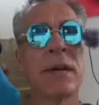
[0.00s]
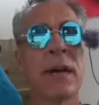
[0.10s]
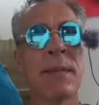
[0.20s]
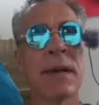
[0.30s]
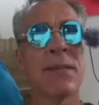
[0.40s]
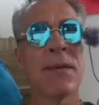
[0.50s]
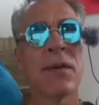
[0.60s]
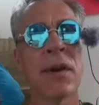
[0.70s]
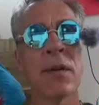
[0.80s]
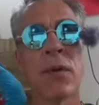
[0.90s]
I mean, if
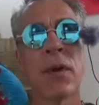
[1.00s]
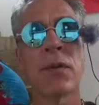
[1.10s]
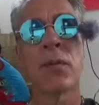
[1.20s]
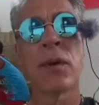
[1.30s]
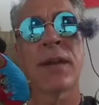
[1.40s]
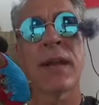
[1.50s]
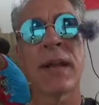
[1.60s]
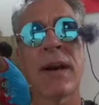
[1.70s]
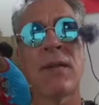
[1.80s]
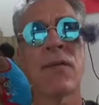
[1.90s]
you're on a road where they
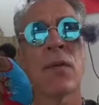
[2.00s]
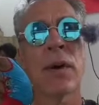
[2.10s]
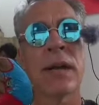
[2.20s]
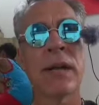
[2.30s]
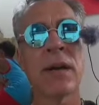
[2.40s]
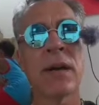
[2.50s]
allow 40